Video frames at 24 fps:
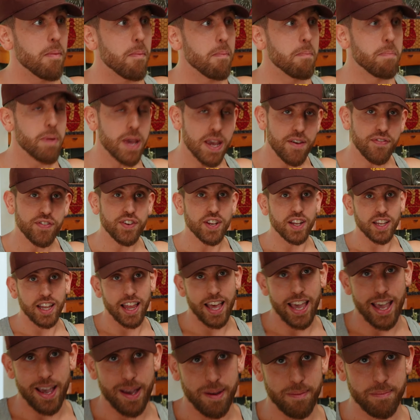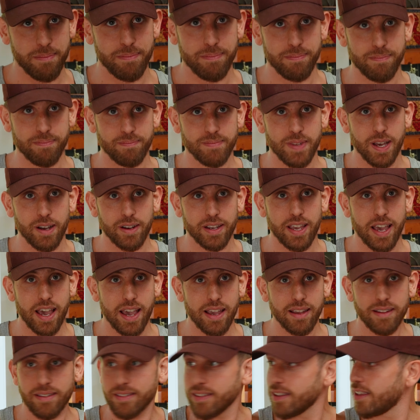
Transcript: beef to lamb, okay?